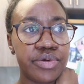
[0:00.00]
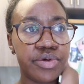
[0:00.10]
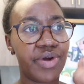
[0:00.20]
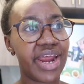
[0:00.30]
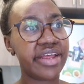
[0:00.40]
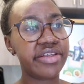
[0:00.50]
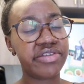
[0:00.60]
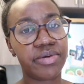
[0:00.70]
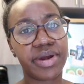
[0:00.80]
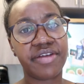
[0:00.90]
rise
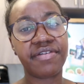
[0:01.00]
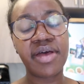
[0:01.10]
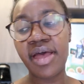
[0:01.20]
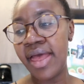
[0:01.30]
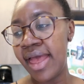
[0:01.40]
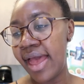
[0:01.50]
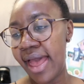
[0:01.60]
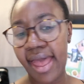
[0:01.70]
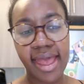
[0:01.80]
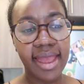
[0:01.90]
or whatever,
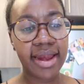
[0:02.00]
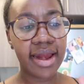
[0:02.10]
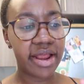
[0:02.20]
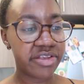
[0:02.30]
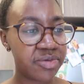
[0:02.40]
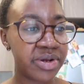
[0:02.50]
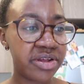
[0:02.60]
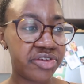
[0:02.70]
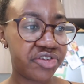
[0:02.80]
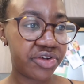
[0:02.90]
and I just wanted
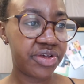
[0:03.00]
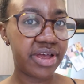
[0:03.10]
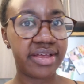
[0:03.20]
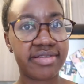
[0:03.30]
to show you guys